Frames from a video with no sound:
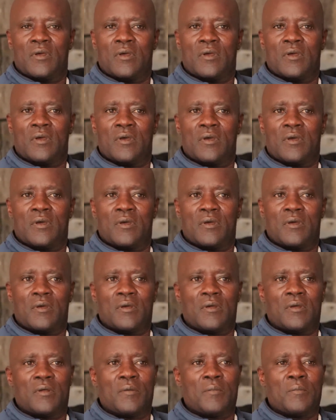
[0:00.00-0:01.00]
The
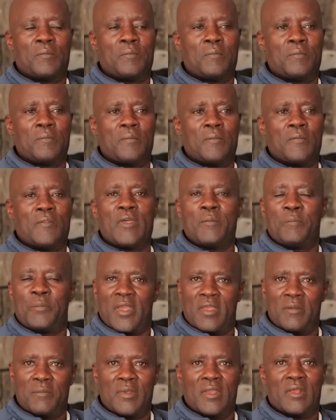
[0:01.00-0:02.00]

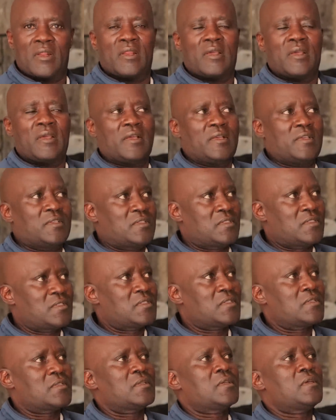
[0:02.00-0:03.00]
pay bill
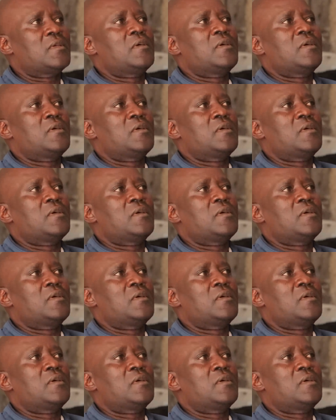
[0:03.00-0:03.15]
is